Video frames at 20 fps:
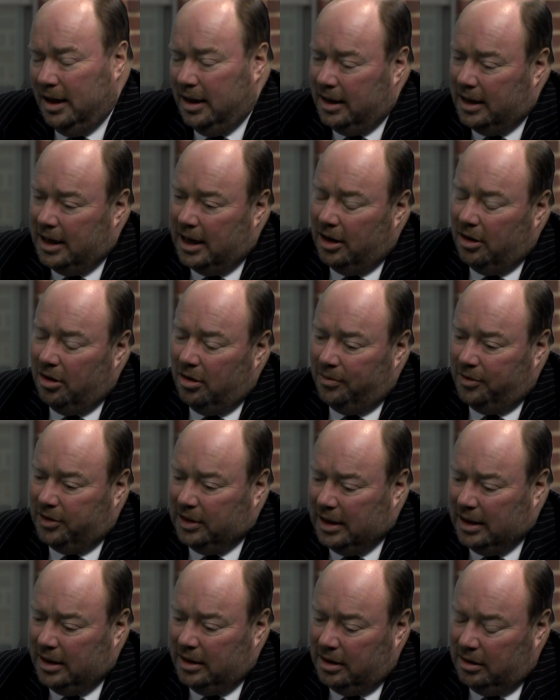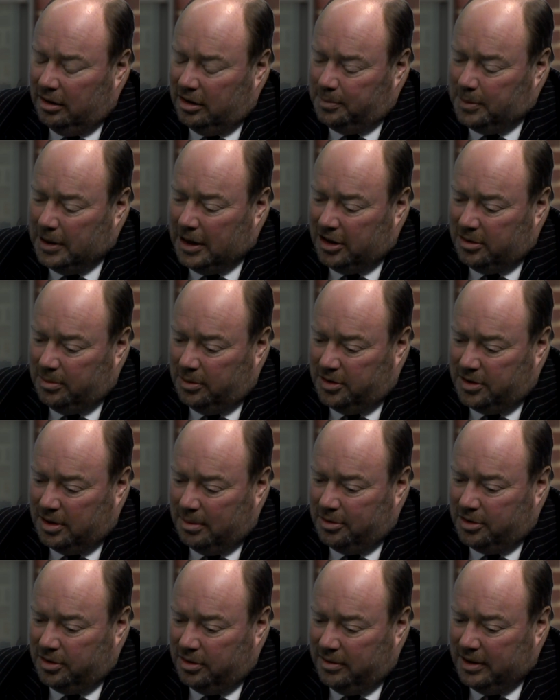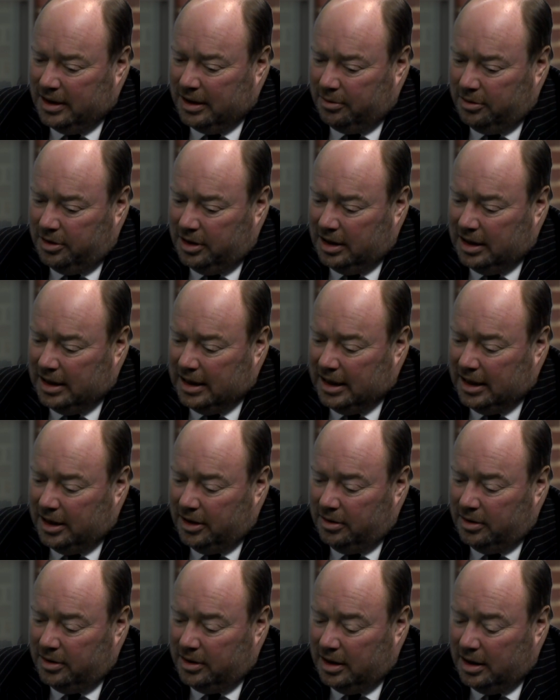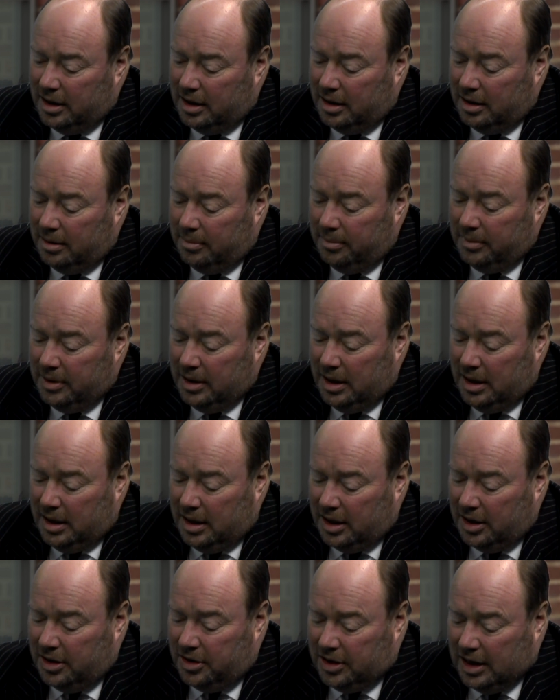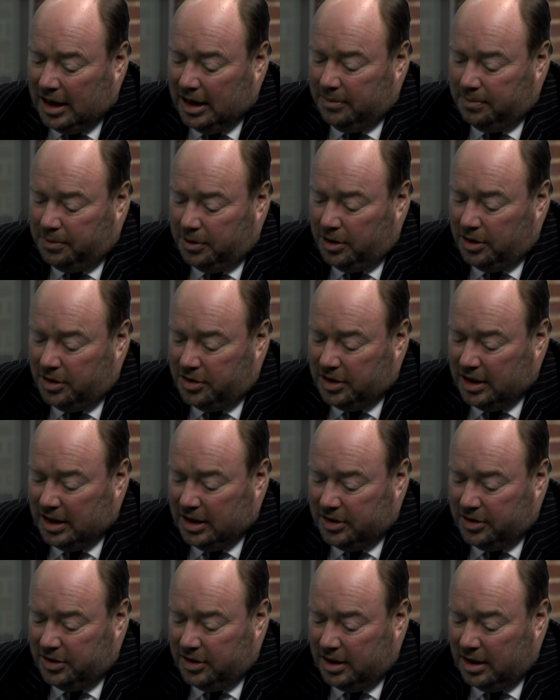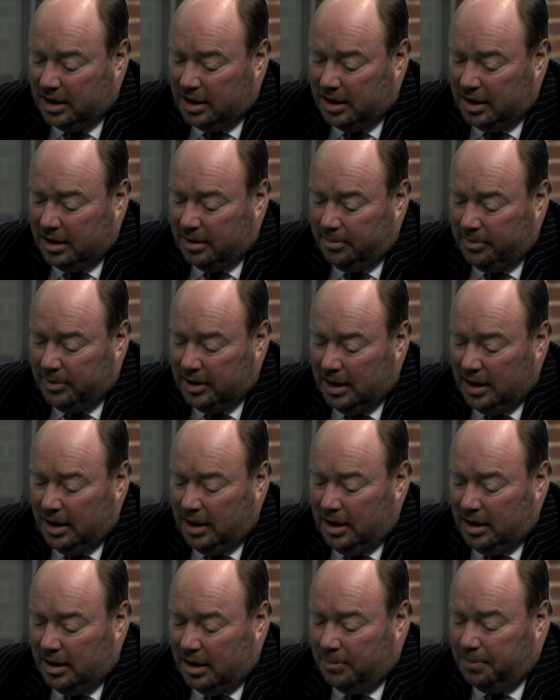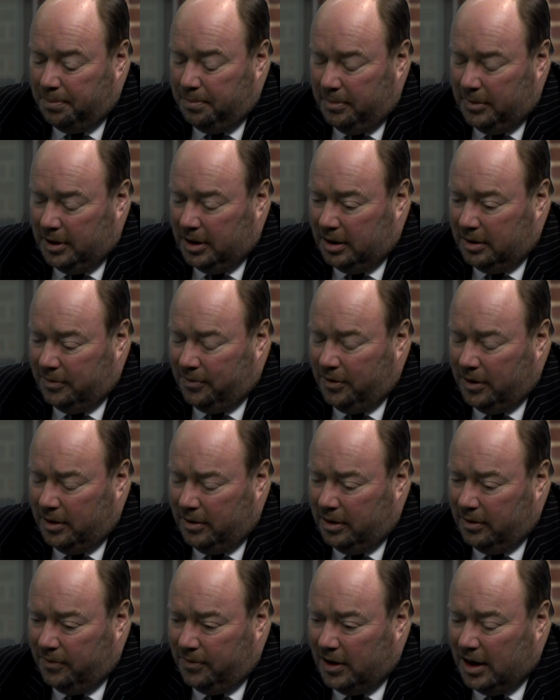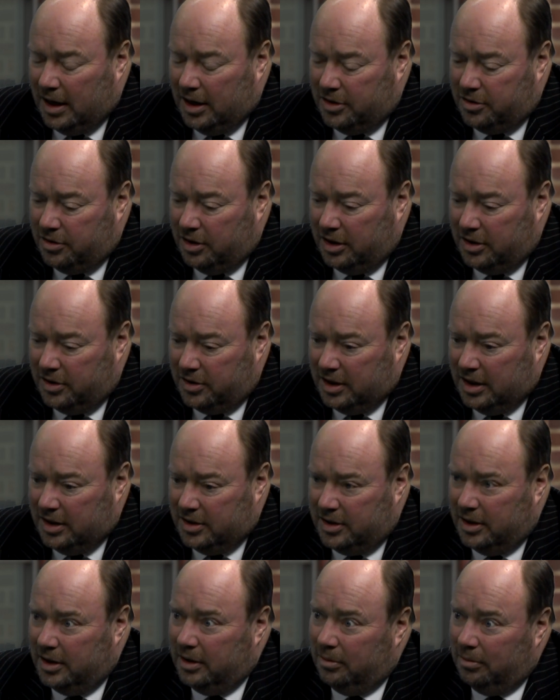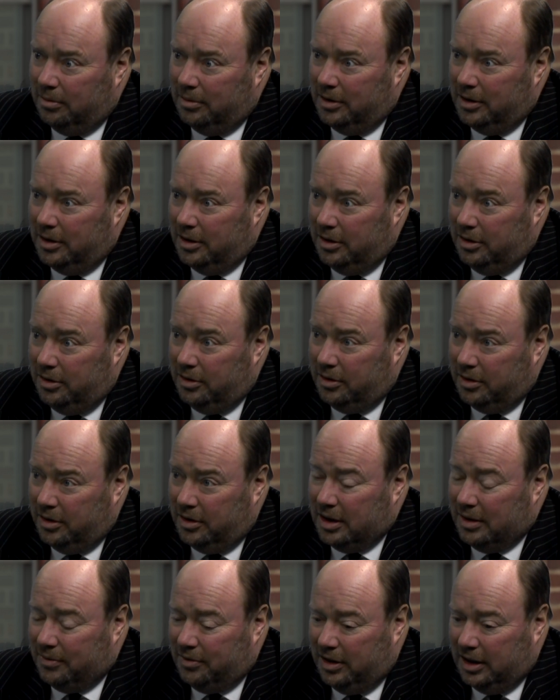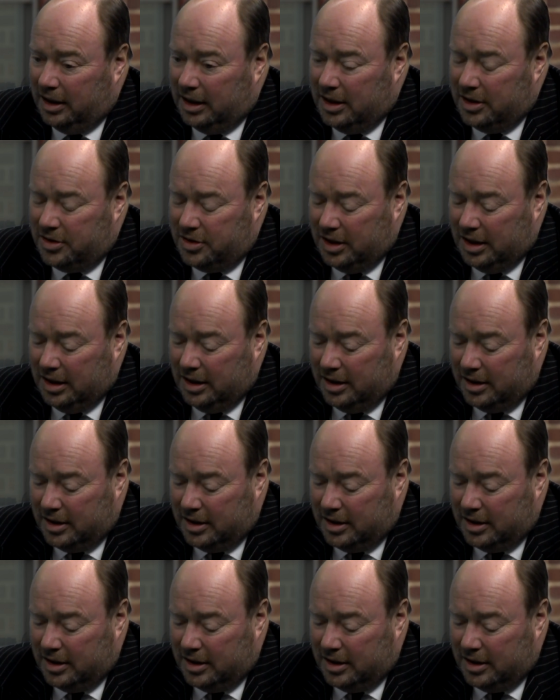Now, obviously, there's bound to be some sort of equity and a debt process. The finance director says that you can definitely get senior